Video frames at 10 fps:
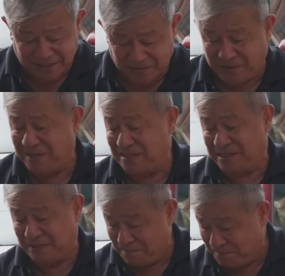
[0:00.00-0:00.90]
is quite
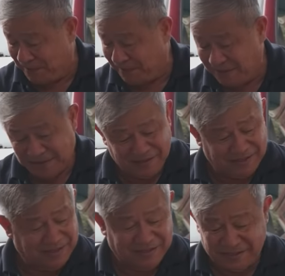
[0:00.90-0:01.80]
simple.
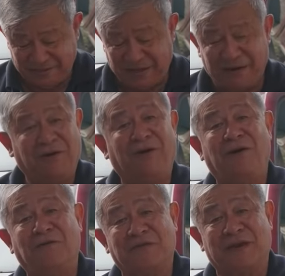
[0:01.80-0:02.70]
So now
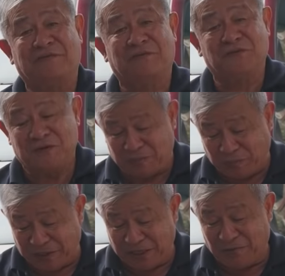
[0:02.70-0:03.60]
all we have to do is
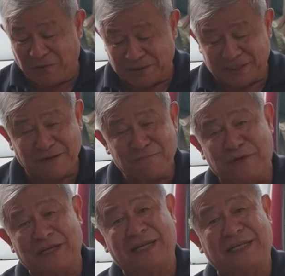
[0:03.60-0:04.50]
put in the water,
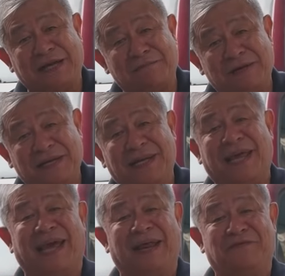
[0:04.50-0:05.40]
put in the tablet,
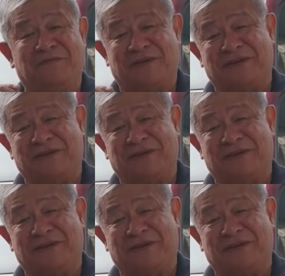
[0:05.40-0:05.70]
and we are